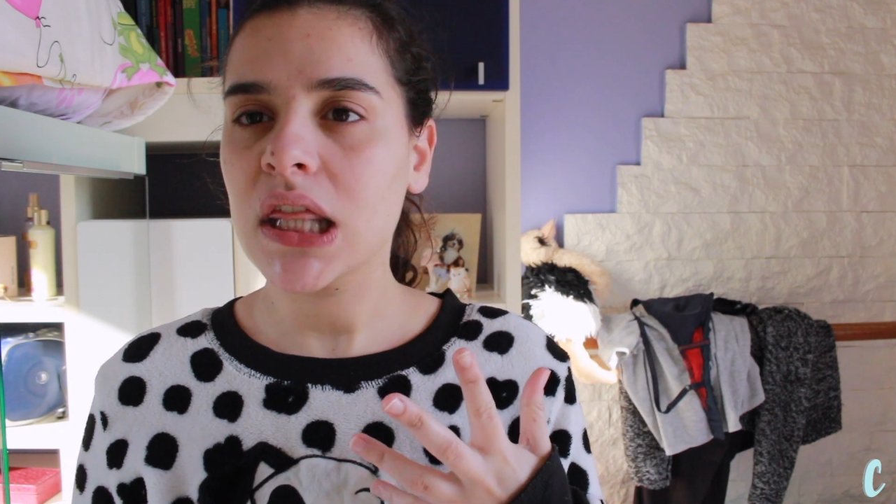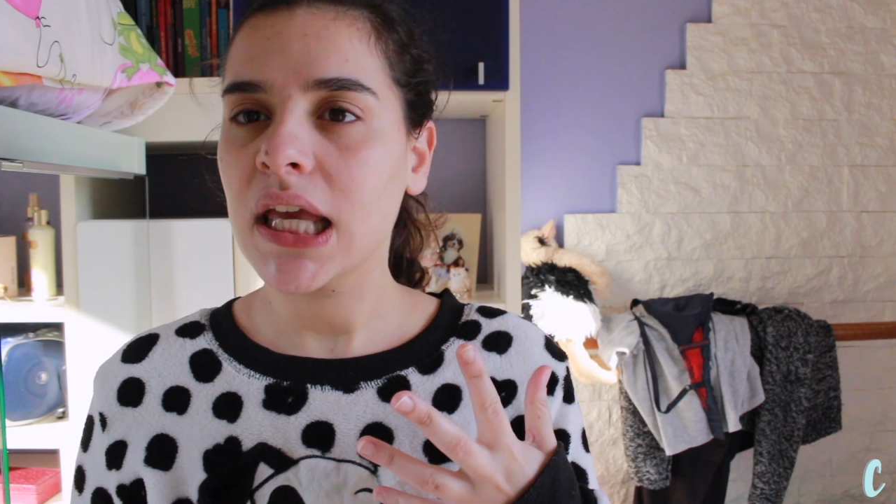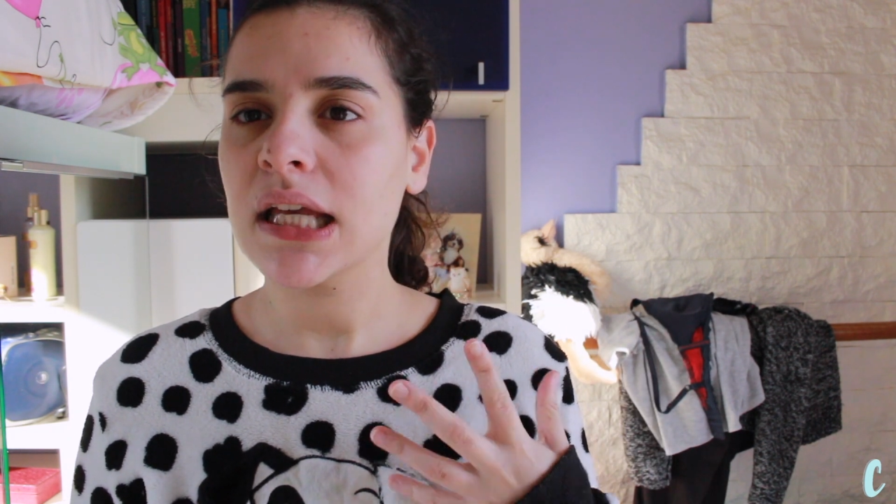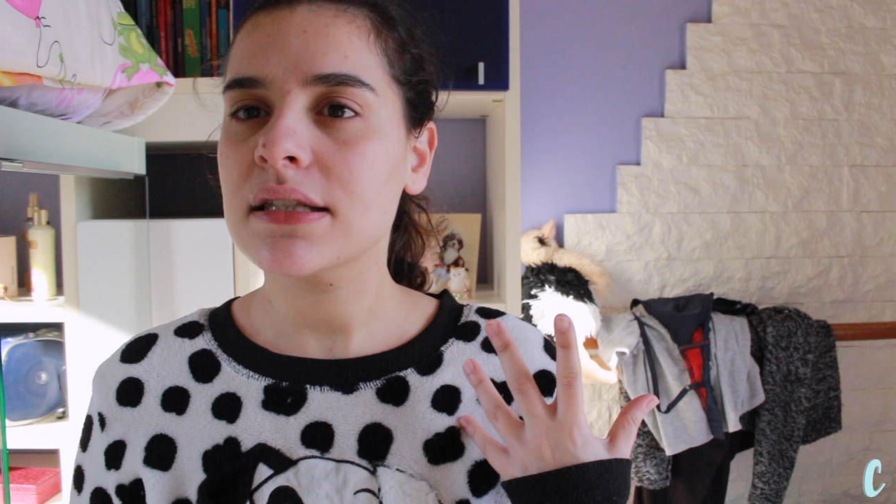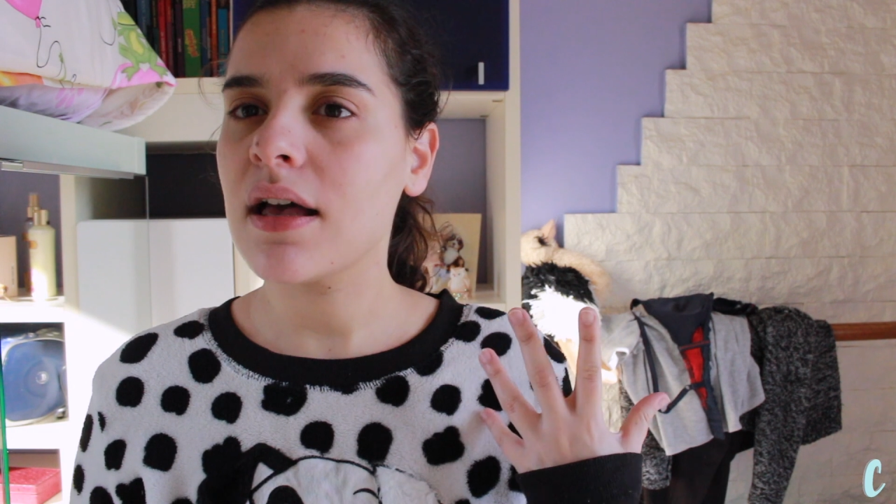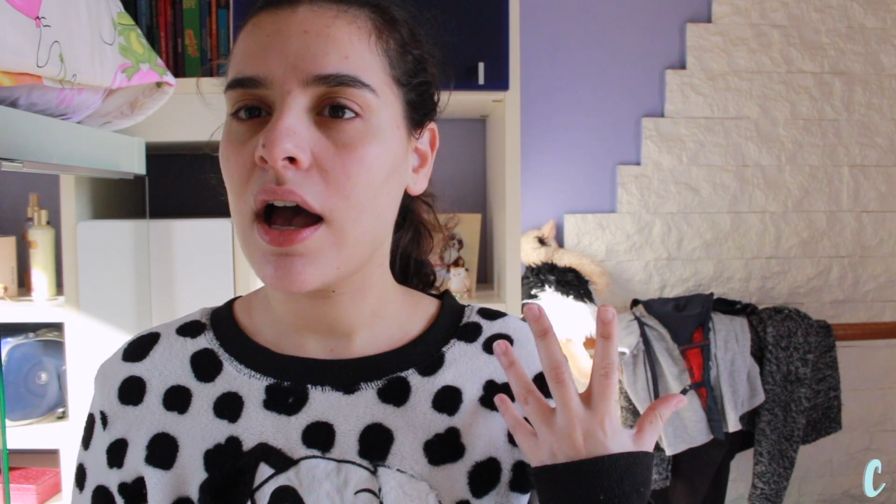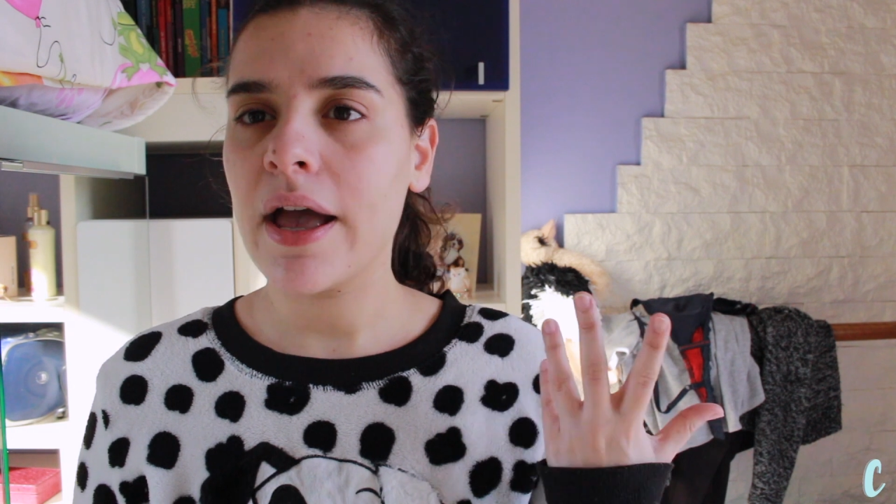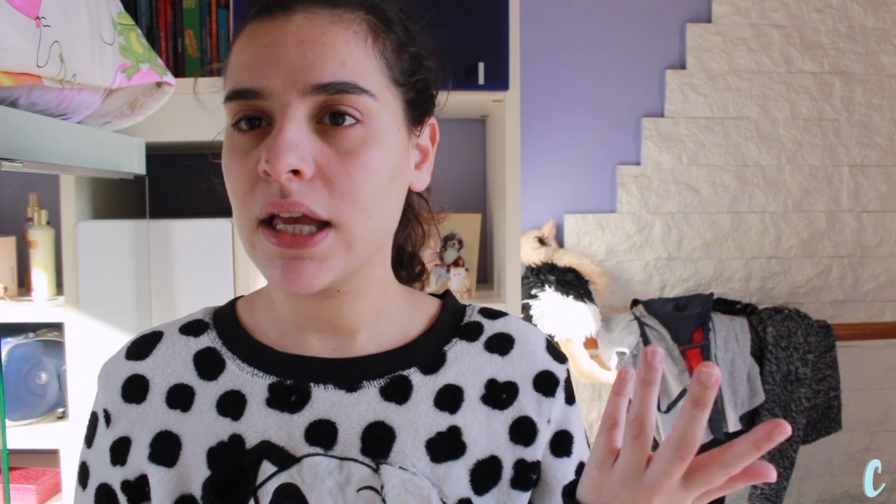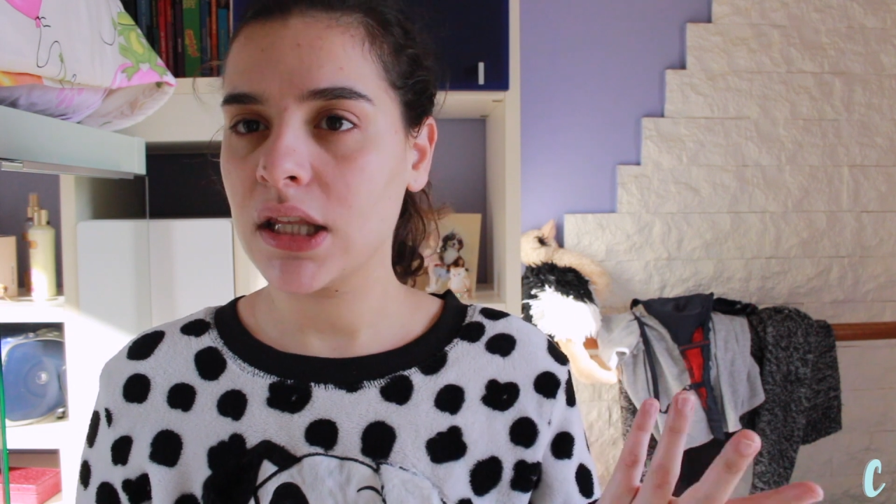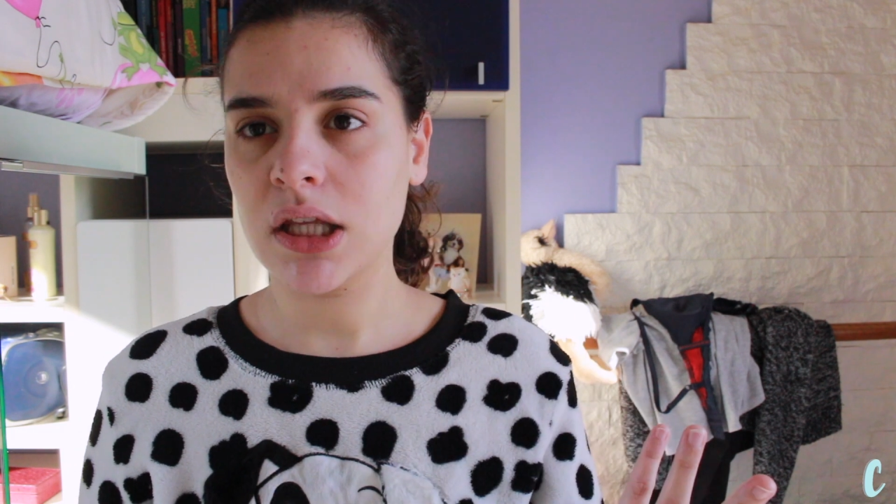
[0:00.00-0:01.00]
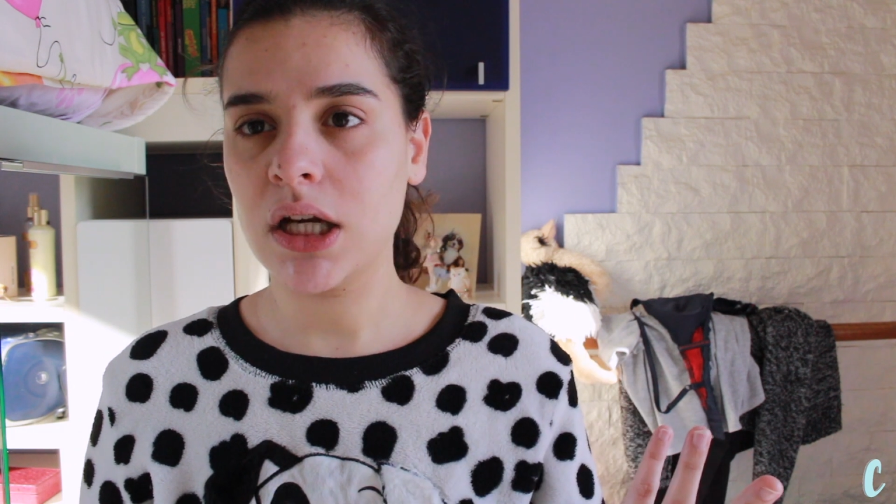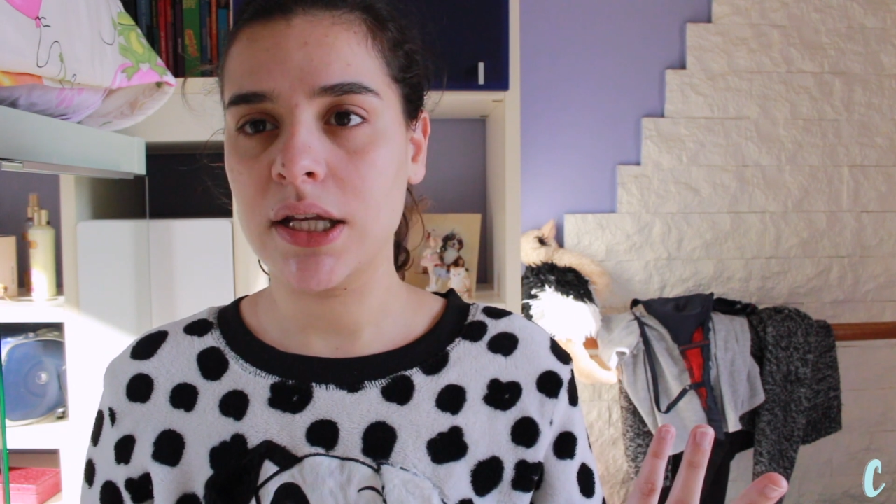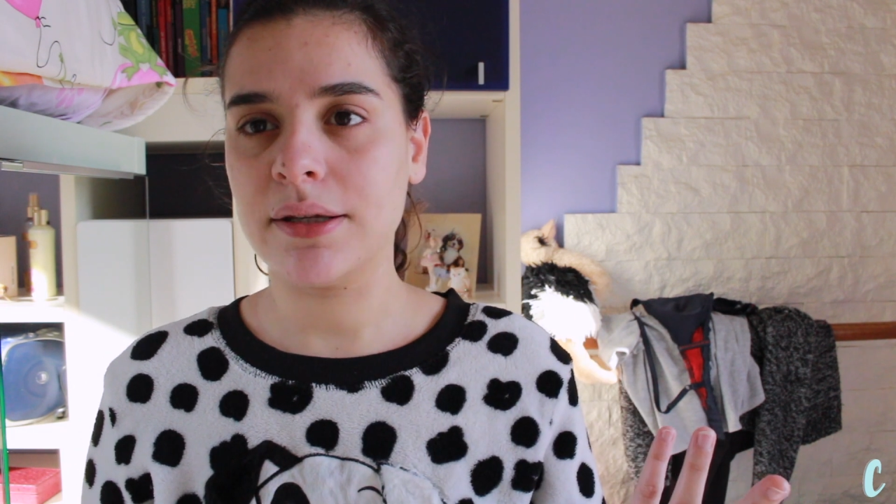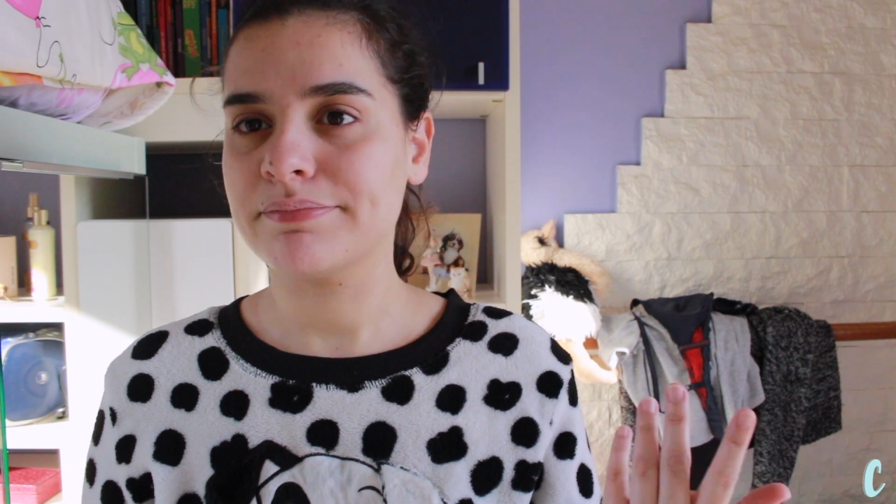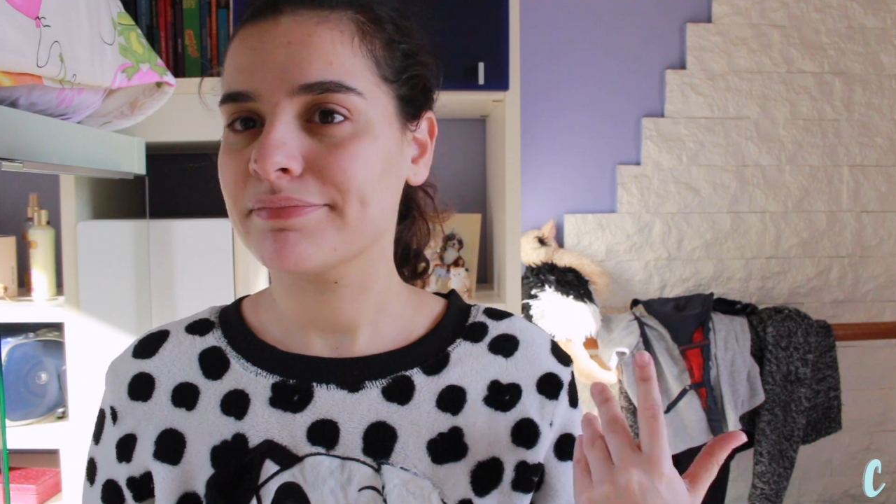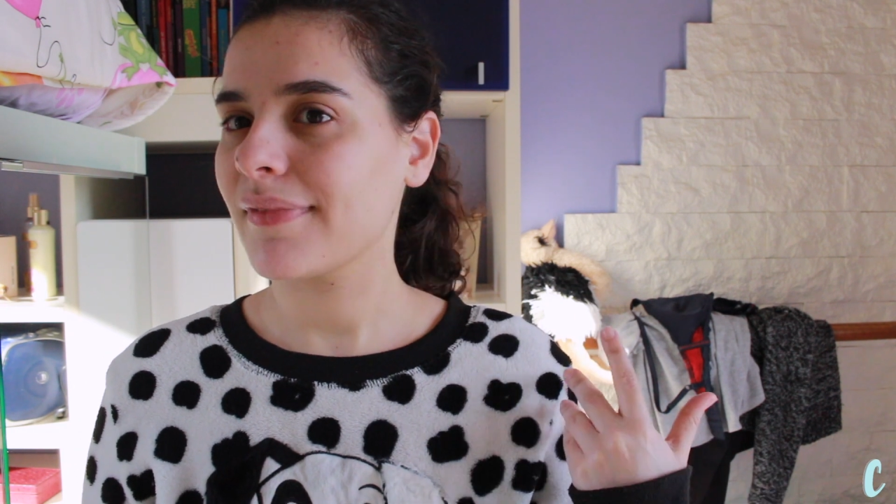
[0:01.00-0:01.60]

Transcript: things at 8:30,